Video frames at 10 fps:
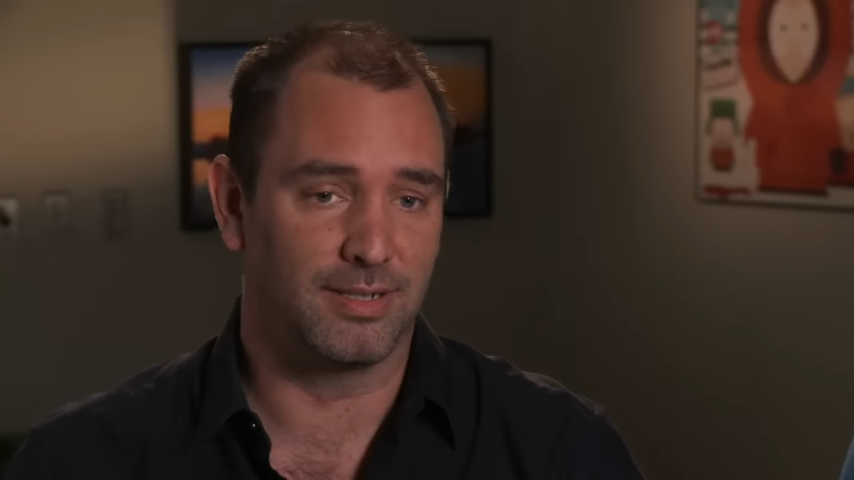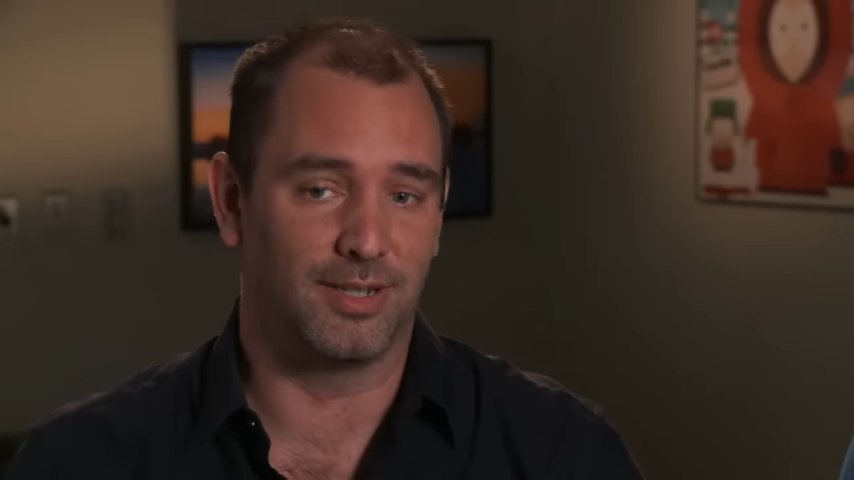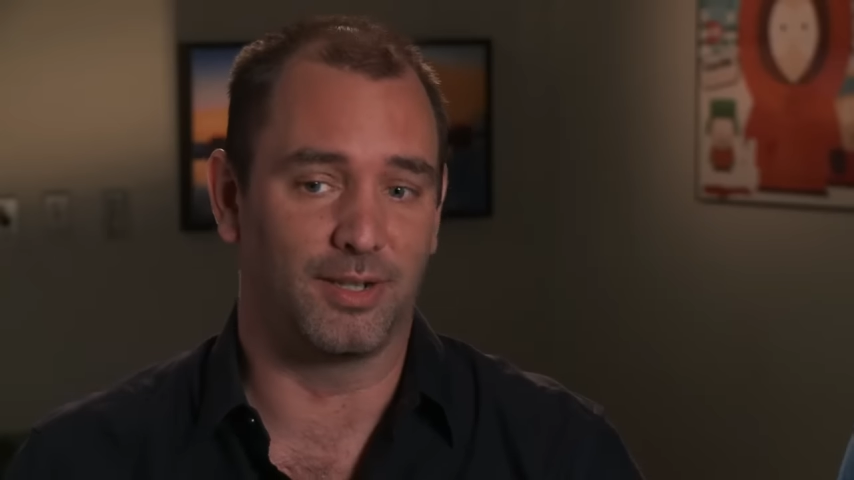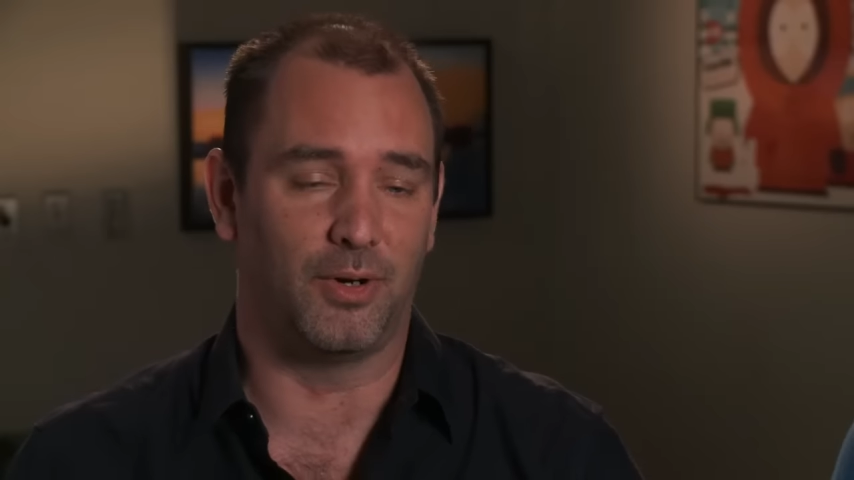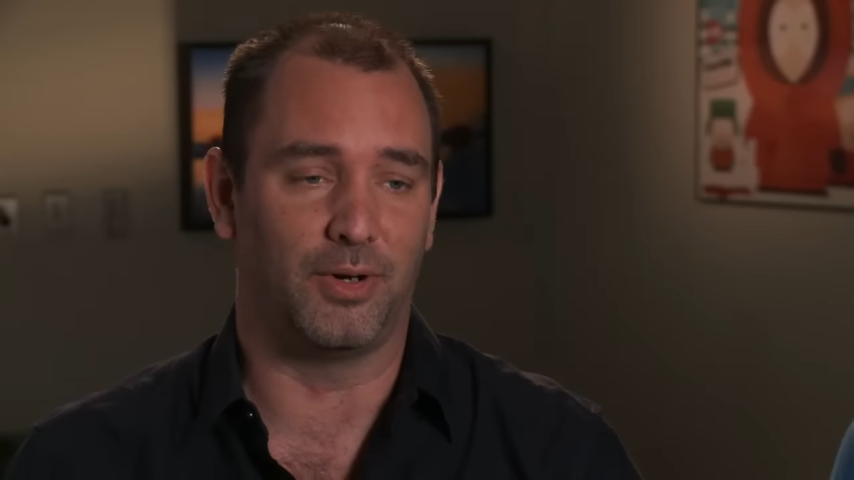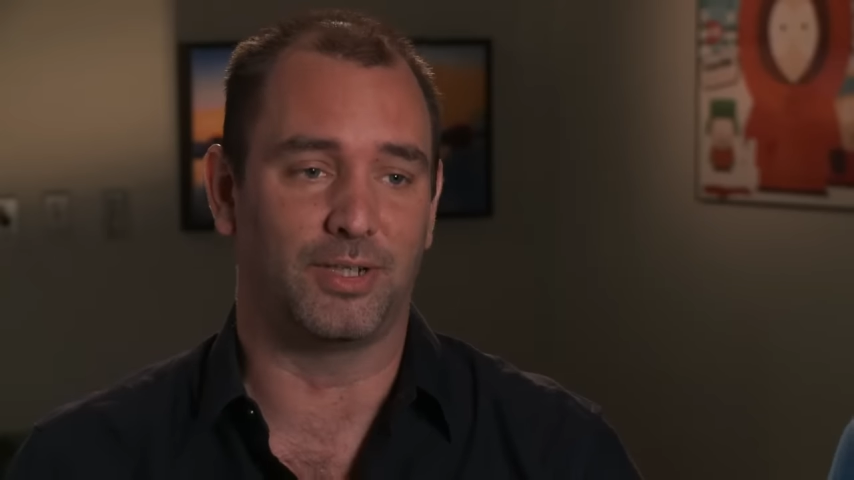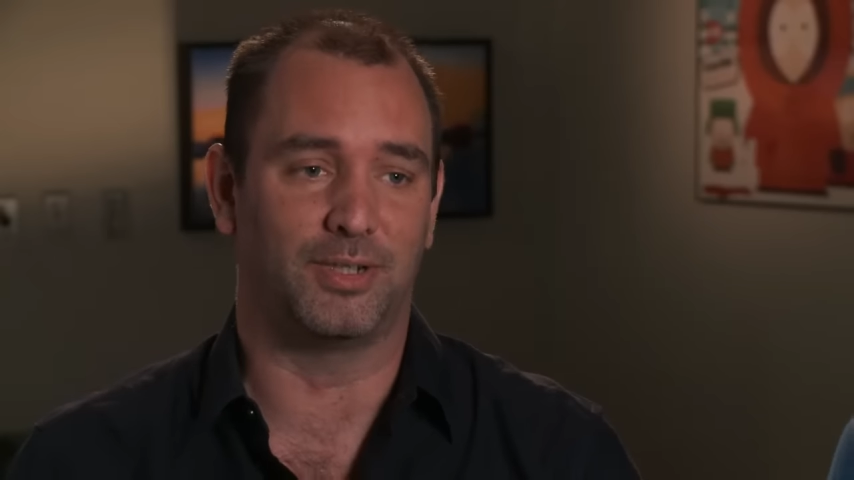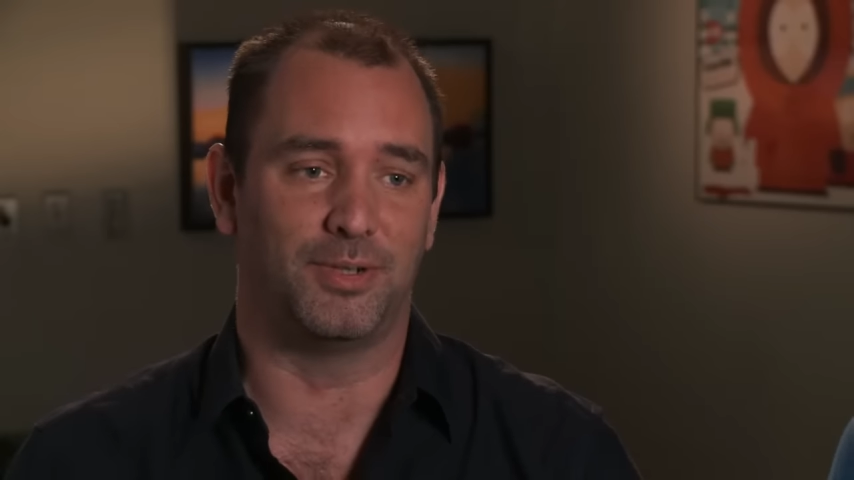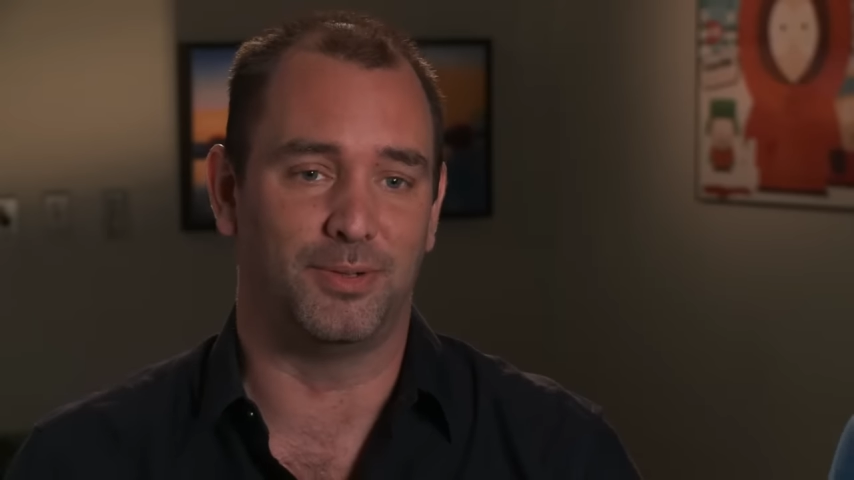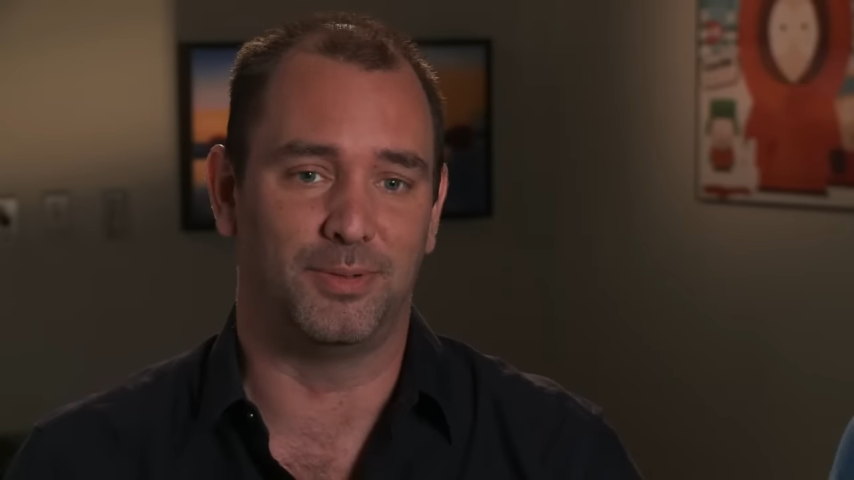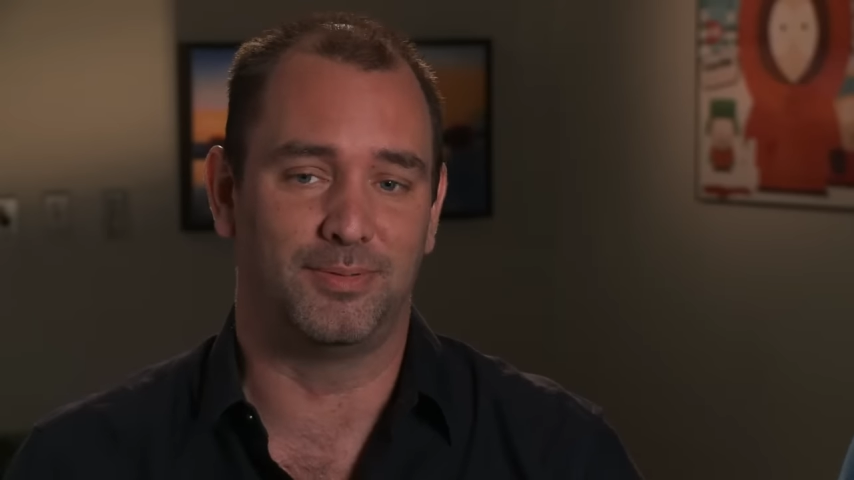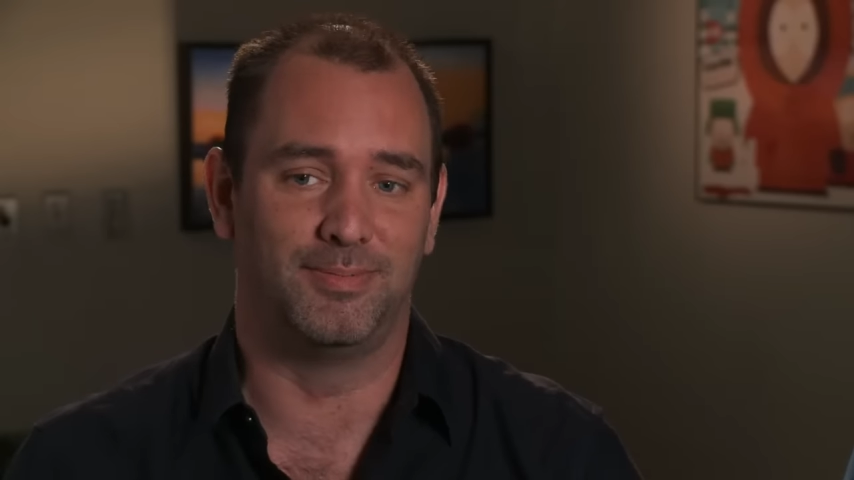They're going to